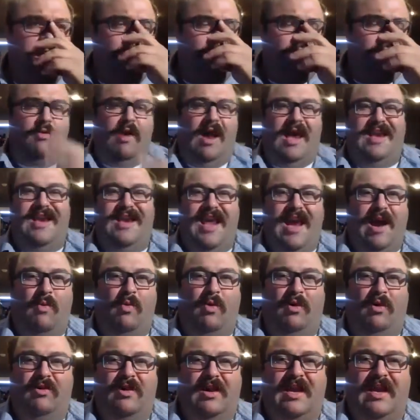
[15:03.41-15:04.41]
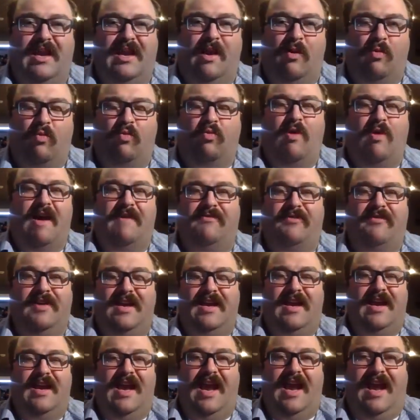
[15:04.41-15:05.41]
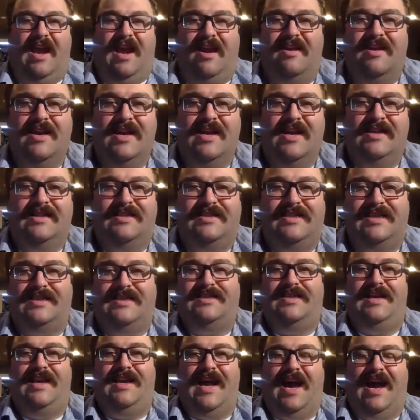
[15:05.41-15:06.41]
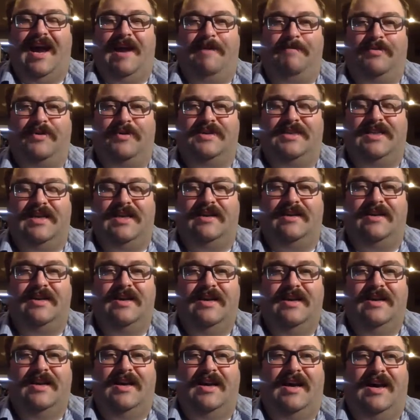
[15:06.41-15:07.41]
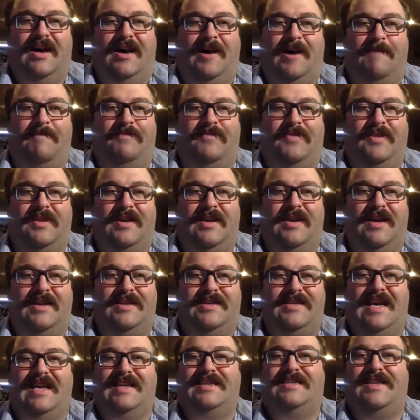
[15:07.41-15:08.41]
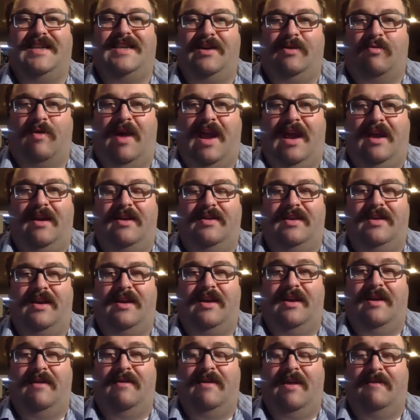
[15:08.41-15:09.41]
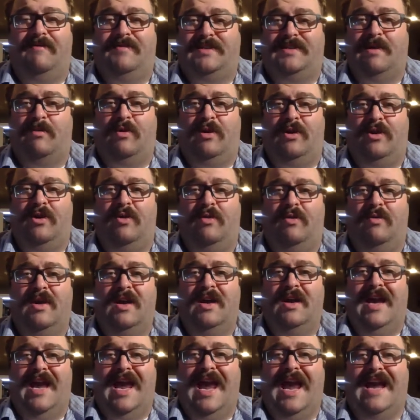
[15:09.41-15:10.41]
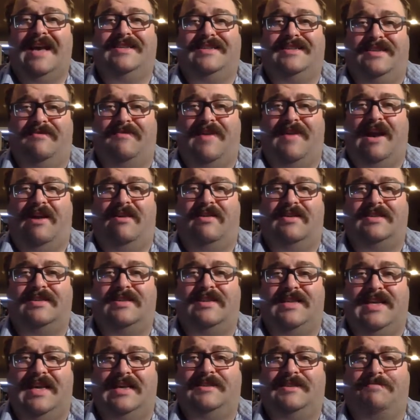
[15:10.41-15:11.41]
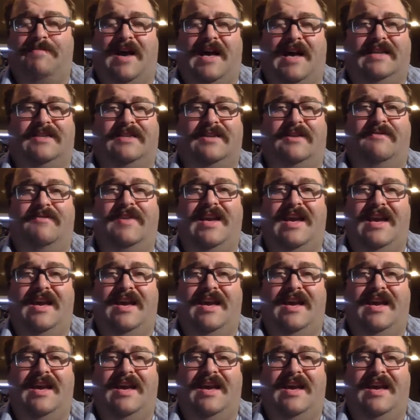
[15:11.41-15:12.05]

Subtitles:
Right now, we're looking at roughly a 69% testing rate of someone who has the virus and tests positive.